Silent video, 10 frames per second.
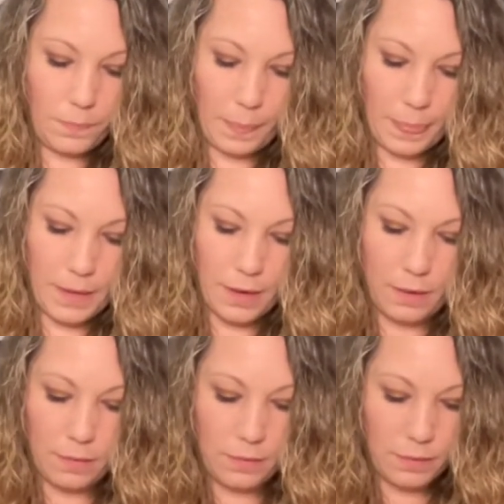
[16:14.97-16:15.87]
Yeah,
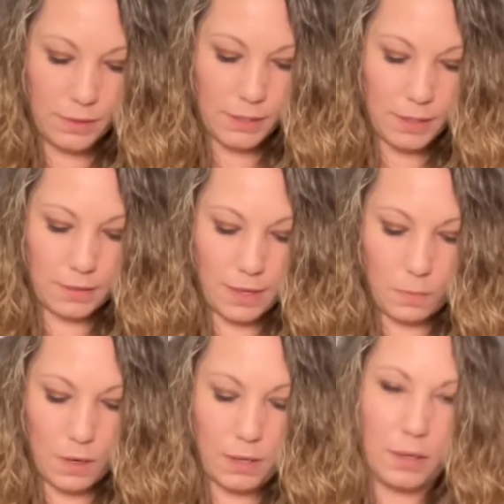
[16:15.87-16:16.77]
it's like they
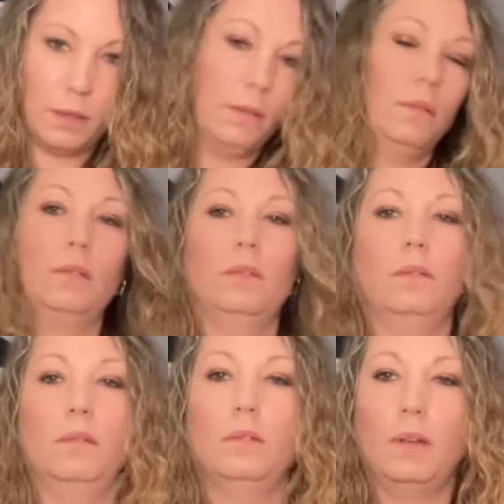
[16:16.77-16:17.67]
want to
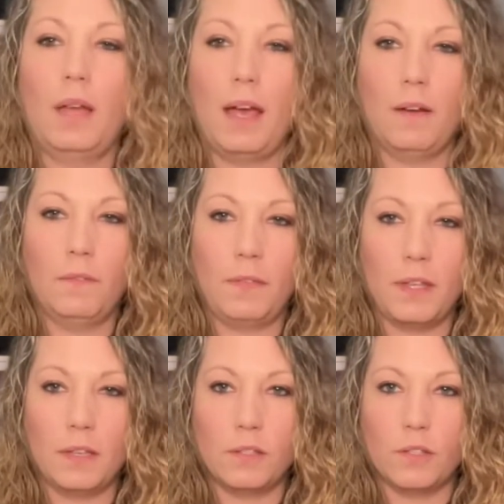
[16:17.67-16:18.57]
have
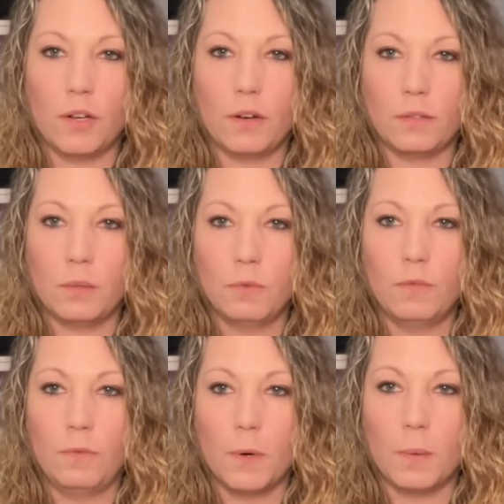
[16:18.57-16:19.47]
things start to move
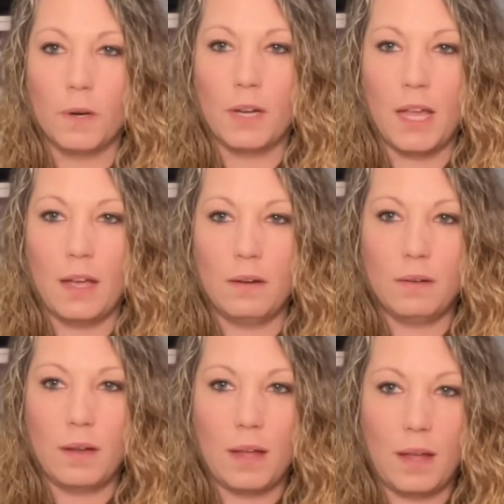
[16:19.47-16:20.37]
forward again
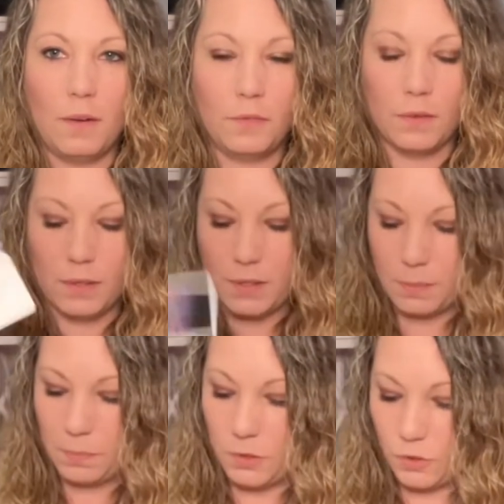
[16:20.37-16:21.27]
after this
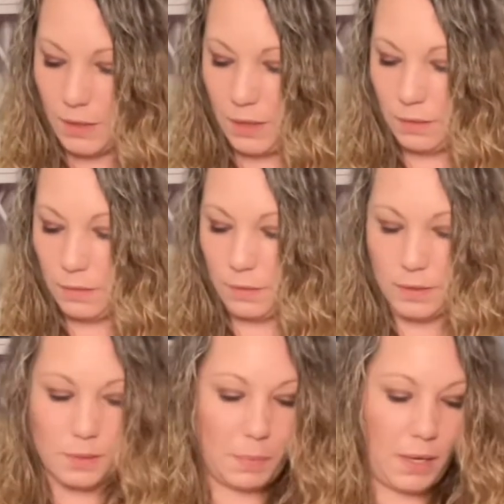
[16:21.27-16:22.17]
betrayal or
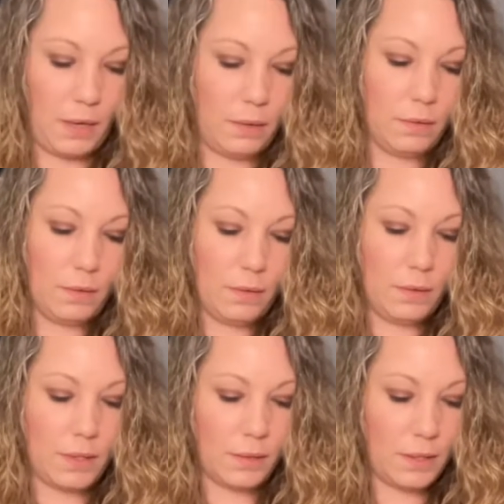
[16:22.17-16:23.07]
this pain
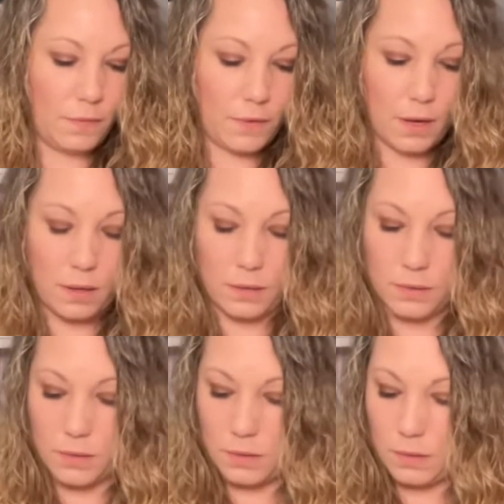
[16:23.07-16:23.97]
that they've
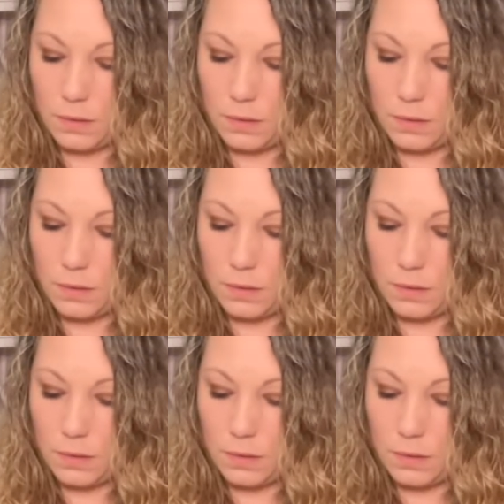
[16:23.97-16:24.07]
caused.